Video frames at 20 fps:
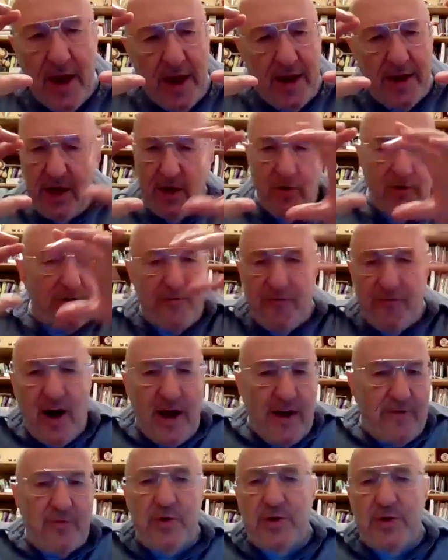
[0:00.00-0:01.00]
And here are
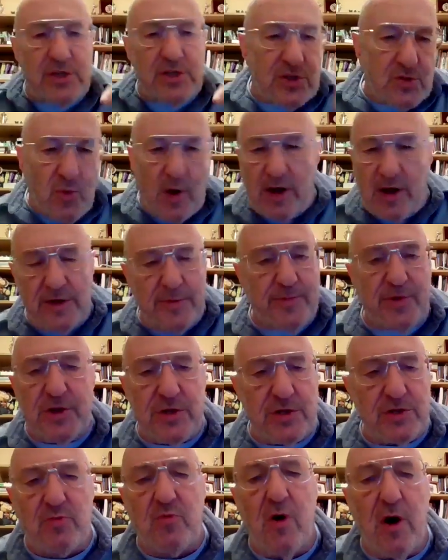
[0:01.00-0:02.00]
5 reasons why Lipton
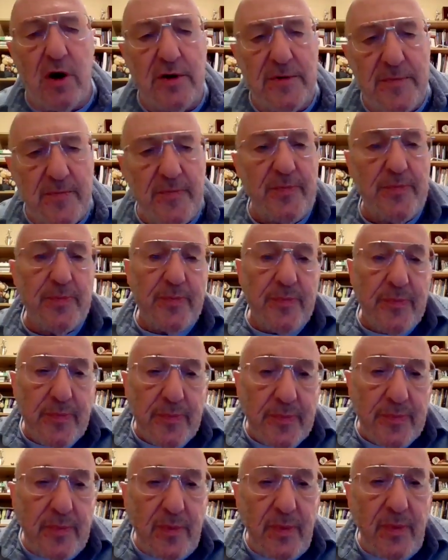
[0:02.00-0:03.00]
is wrong.
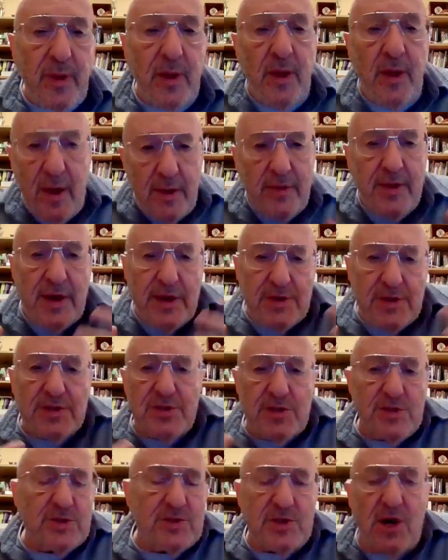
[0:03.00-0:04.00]
That's
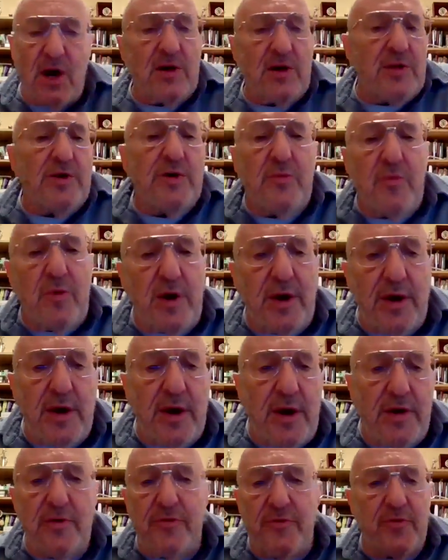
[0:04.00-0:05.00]
the scholarly way.
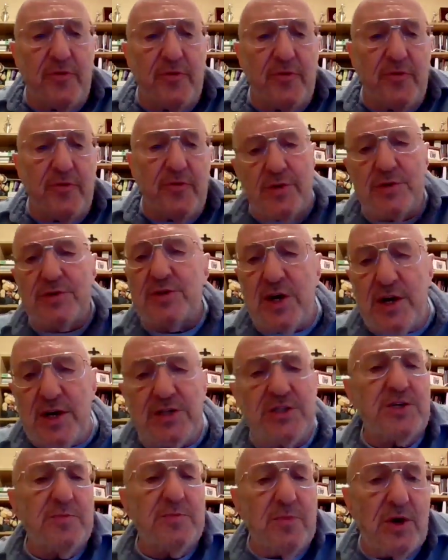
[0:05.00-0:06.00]
And if you're
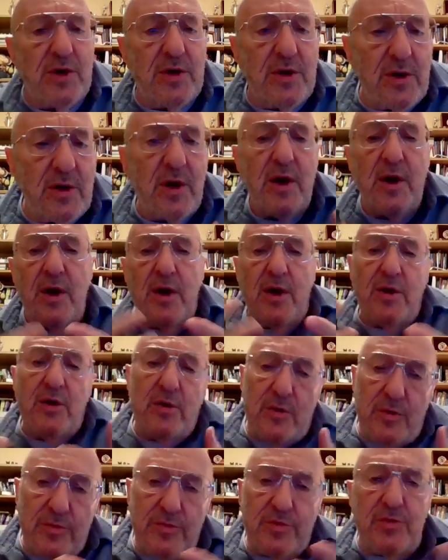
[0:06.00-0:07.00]
criticizing me,
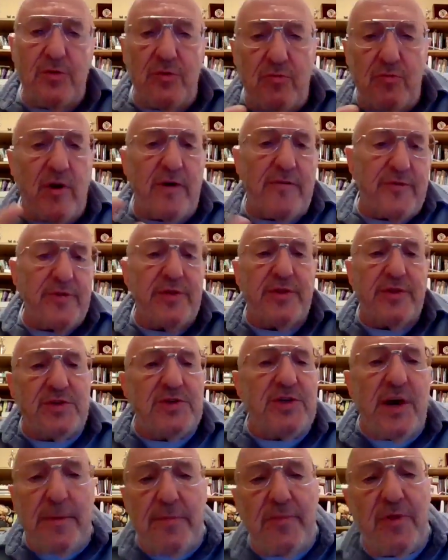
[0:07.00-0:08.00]
you'll do roughly the
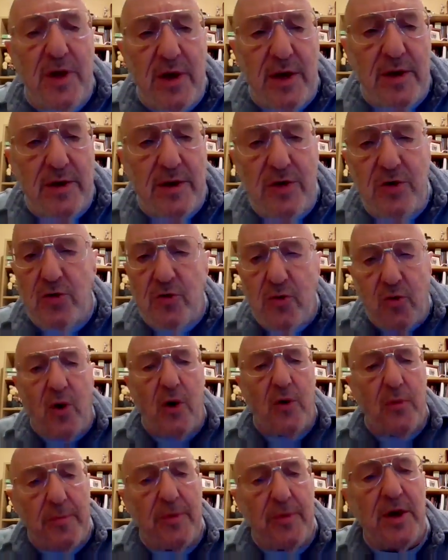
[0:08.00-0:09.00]
same thing. You'll
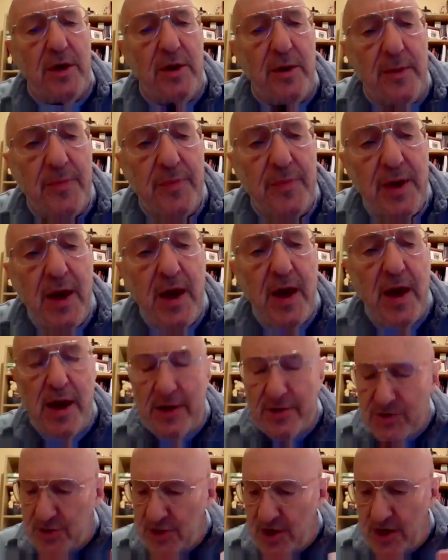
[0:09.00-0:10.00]
quote me
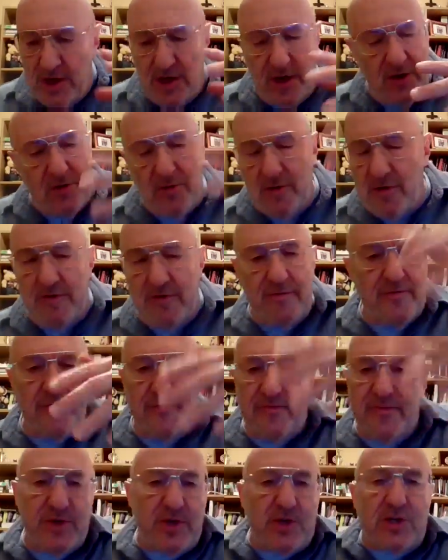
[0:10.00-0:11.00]
and say, here are
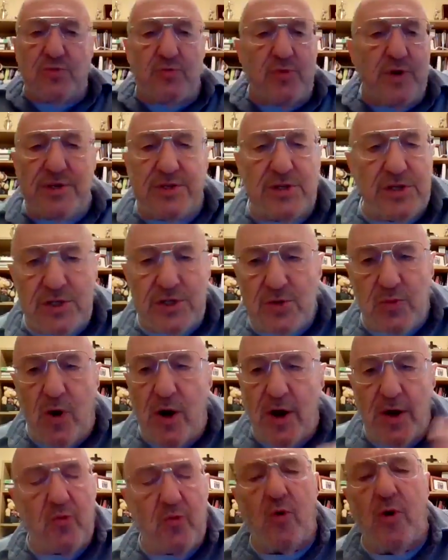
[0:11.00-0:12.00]
6 reasons
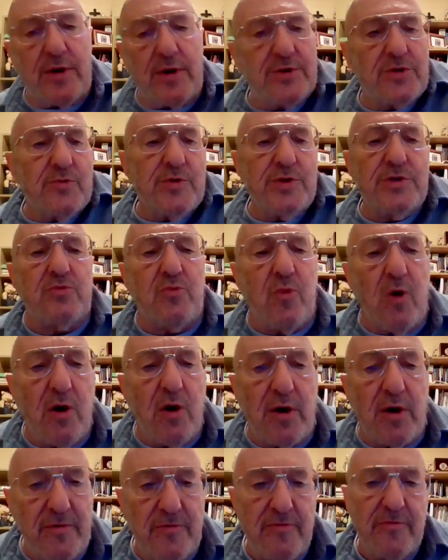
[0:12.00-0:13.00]
why Walter is
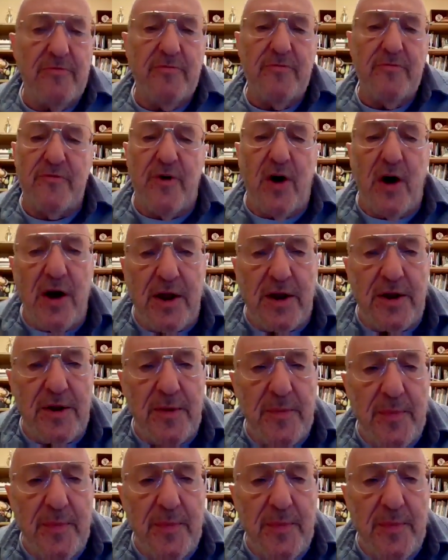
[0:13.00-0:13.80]
wrong. Fine.